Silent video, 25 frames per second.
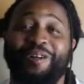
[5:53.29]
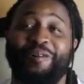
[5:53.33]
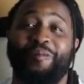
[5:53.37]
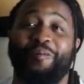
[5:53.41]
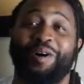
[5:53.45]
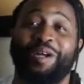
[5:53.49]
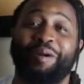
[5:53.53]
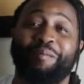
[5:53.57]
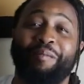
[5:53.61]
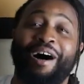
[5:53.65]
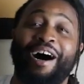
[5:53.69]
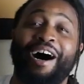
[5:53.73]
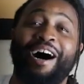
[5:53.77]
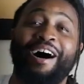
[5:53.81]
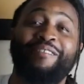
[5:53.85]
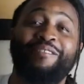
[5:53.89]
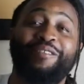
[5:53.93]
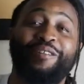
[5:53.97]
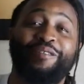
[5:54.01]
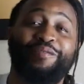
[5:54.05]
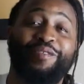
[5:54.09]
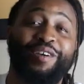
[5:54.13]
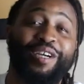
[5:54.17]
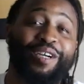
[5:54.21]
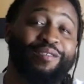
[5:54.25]
One of my
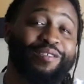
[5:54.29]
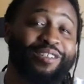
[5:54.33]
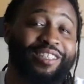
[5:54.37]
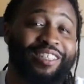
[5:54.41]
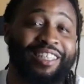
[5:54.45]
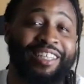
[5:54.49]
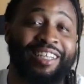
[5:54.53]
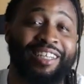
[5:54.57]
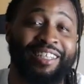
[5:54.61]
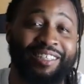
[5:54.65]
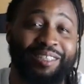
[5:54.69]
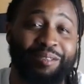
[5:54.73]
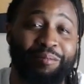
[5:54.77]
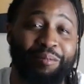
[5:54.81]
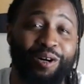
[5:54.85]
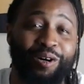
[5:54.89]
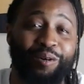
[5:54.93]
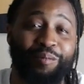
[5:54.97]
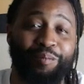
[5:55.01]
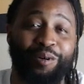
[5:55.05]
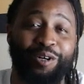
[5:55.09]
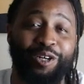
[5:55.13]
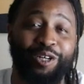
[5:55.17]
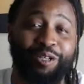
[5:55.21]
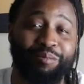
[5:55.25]
other favorite things
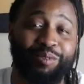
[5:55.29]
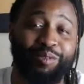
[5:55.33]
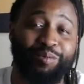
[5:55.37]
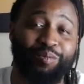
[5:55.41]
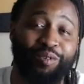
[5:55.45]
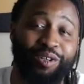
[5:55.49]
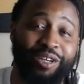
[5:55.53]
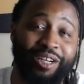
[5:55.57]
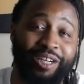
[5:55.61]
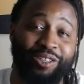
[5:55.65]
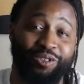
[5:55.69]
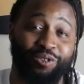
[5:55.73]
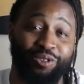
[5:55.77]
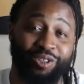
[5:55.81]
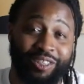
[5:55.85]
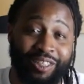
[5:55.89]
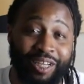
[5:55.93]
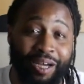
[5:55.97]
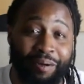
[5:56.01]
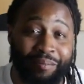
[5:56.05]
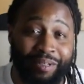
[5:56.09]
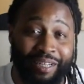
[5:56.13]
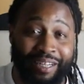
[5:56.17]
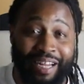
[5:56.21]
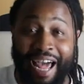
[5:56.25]
about Palm Springs was
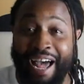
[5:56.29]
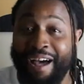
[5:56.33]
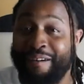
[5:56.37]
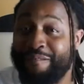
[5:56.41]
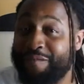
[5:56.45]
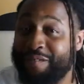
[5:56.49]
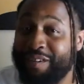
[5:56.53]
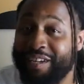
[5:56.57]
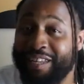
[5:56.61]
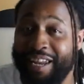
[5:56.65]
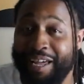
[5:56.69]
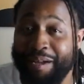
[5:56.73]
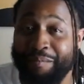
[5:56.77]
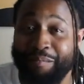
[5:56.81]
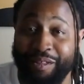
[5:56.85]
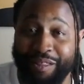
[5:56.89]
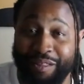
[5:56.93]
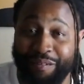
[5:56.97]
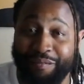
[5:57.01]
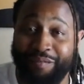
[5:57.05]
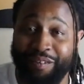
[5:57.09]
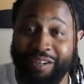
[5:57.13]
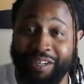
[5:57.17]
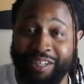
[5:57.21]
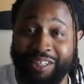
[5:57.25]
something that I feel like
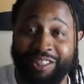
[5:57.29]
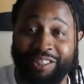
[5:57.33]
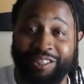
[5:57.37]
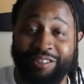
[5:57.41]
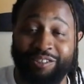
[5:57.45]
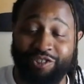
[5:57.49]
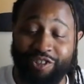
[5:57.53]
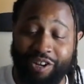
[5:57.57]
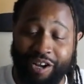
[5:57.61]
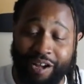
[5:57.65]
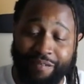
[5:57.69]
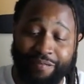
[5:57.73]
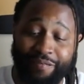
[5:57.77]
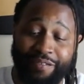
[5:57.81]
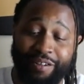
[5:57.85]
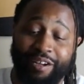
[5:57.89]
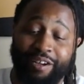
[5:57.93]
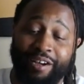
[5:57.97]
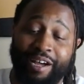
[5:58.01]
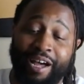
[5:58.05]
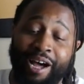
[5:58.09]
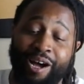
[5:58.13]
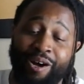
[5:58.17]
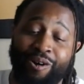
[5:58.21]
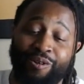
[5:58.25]
motherfuckers should try to figure
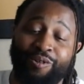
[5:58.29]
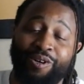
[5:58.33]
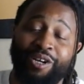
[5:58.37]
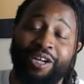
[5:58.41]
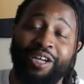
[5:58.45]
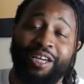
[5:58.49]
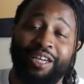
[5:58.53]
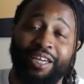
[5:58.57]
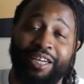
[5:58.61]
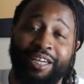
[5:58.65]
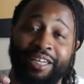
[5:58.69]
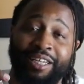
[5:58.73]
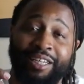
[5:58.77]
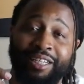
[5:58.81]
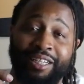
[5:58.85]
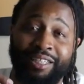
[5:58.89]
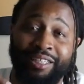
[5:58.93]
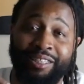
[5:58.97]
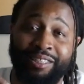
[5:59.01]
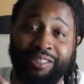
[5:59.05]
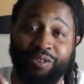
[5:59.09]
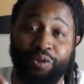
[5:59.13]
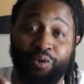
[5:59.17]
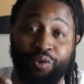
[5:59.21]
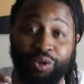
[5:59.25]
out
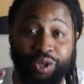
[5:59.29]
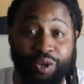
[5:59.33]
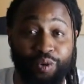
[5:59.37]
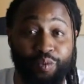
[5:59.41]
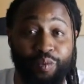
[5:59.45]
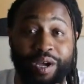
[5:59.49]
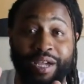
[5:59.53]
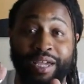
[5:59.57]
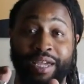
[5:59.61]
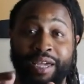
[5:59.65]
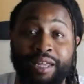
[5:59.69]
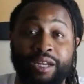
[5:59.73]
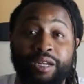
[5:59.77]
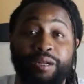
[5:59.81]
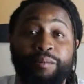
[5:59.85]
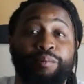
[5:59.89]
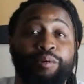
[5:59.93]
is on the way into